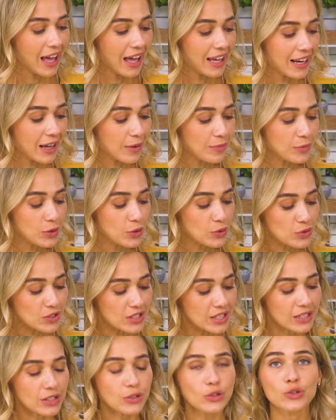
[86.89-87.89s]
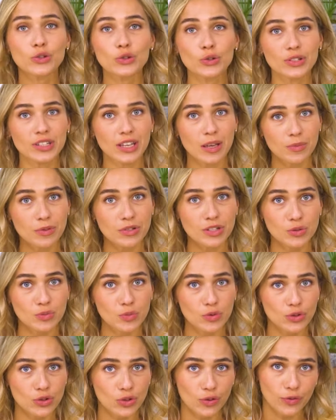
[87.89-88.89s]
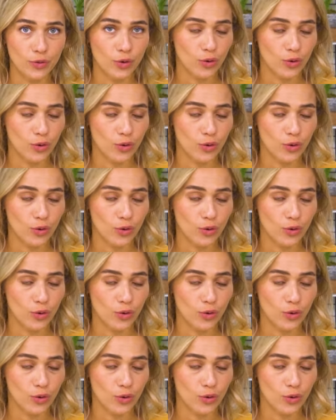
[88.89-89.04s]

And I'm using 2 tablespoons of